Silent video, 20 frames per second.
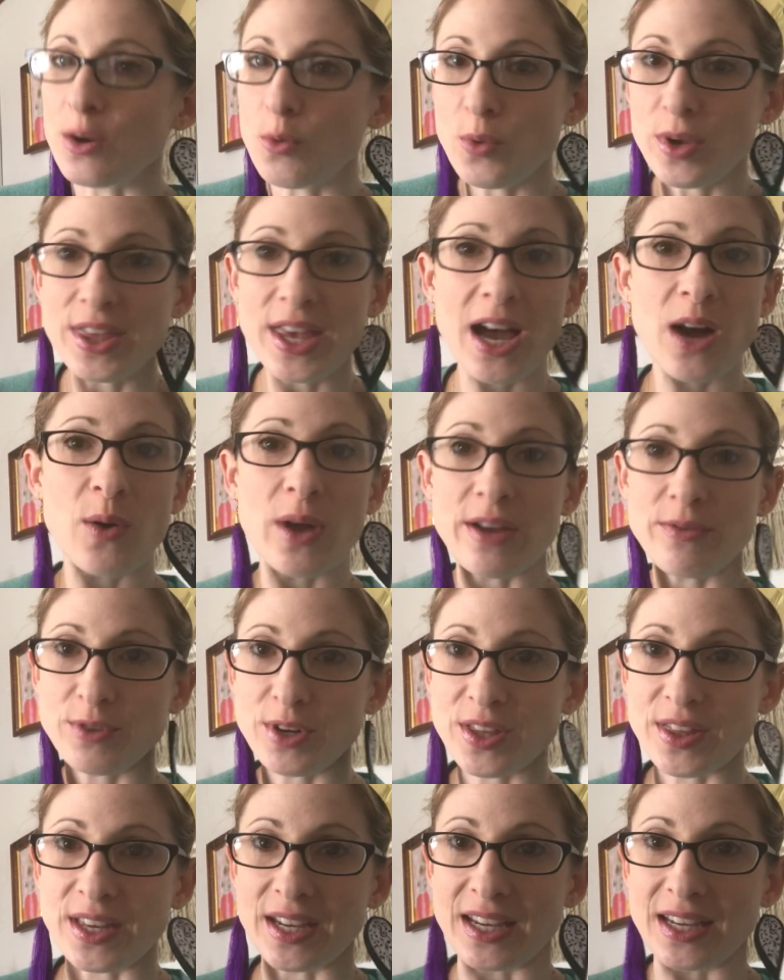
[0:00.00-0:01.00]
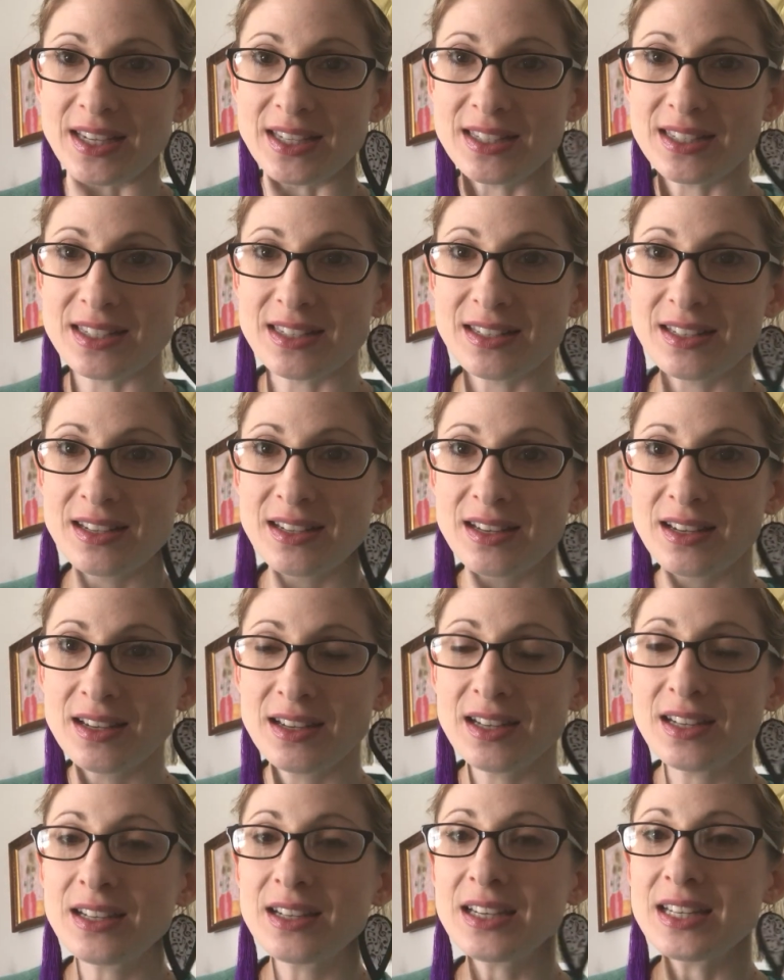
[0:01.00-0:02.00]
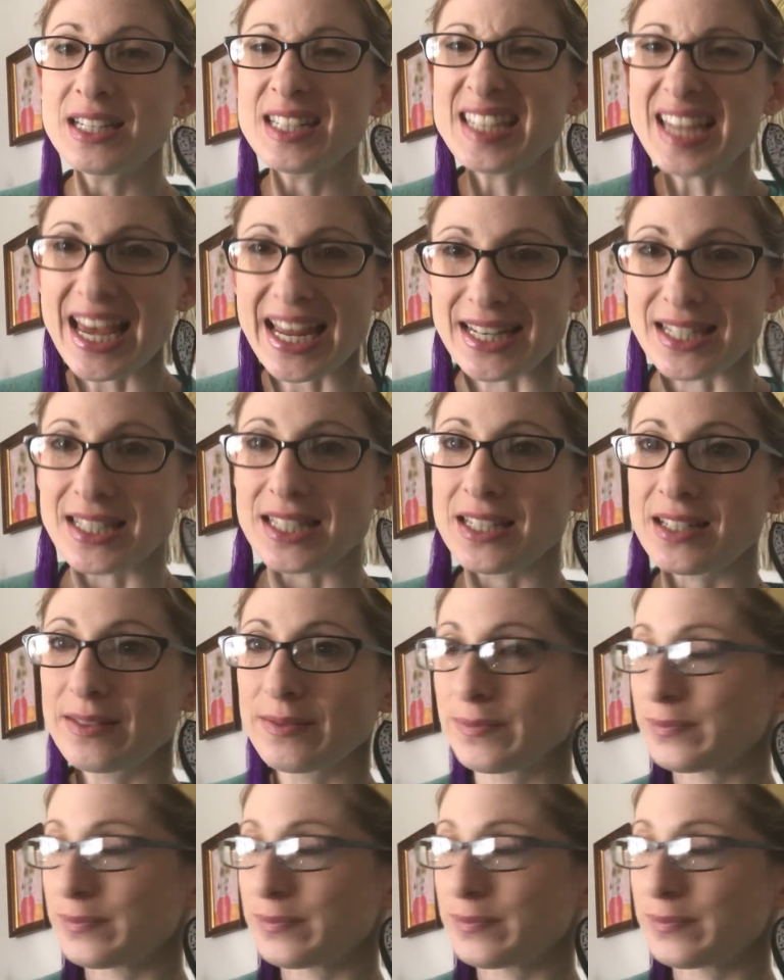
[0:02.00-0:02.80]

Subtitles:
with how everything is. Content.